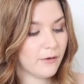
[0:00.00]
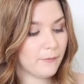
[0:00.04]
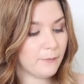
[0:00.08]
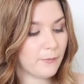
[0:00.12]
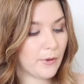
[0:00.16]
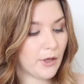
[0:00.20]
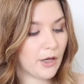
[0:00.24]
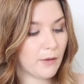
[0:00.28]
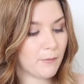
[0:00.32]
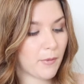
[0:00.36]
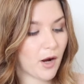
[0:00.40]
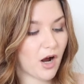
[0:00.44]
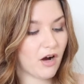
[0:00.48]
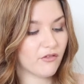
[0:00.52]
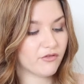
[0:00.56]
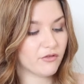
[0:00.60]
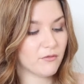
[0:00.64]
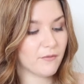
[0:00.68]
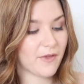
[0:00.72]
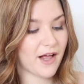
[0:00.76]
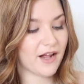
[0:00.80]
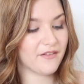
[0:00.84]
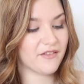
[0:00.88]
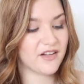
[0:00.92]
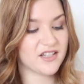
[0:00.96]
But apart
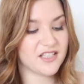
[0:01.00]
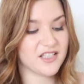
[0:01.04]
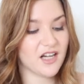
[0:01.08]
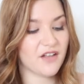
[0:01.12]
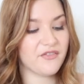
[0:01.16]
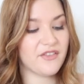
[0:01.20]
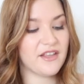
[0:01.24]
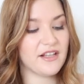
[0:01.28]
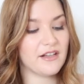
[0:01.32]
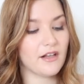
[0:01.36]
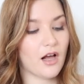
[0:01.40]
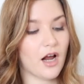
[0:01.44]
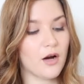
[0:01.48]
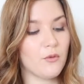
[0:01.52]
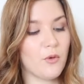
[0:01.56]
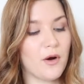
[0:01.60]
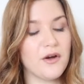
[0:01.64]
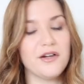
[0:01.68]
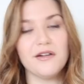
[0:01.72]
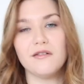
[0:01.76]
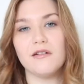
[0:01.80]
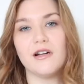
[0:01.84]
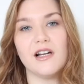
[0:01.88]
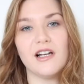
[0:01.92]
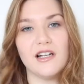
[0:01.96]
from that, there's nothing that I
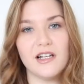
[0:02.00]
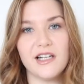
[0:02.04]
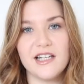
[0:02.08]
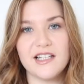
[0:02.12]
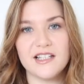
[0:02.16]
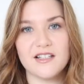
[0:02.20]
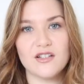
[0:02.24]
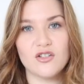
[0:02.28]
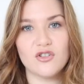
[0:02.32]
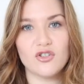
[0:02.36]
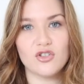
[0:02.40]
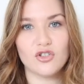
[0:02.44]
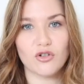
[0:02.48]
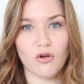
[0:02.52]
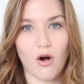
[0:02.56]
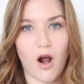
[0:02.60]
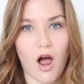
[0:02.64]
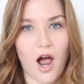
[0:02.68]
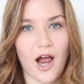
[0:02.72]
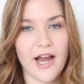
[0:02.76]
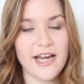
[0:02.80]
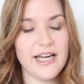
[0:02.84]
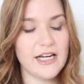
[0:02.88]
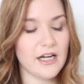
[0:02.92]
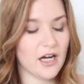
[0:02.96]
won't at least
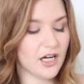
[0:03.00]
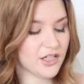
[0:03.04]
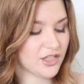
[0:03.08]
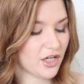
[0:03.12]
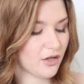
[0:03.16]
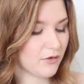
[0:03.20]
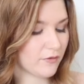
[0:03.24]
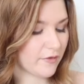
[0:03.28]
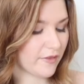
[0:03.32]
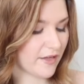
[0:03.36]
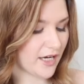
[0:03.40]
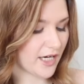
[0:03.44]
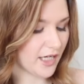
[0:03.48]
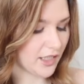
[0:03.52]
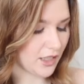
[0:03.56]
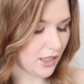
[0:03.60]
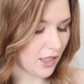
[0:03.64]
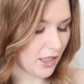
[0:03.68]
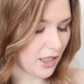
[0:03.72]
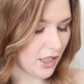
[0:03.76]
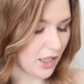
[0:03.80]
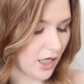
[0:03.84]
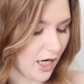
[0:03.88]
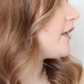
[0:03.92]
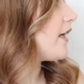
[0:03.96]
try, I don't
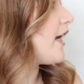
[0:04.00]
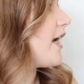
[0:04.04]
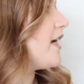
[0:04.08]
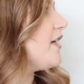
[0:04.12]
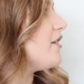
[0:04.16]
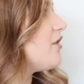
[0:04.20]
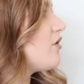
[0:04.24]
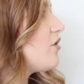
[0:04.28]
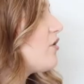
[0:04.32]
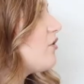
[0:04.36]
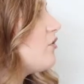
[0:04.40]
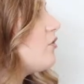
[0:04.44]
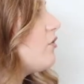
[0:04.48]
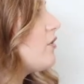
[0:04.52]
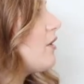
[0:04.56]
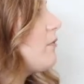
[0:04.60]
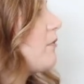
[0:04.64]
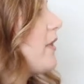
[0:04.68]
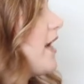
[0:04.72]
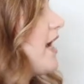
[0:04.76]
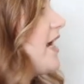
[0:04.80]
think. Okay, door number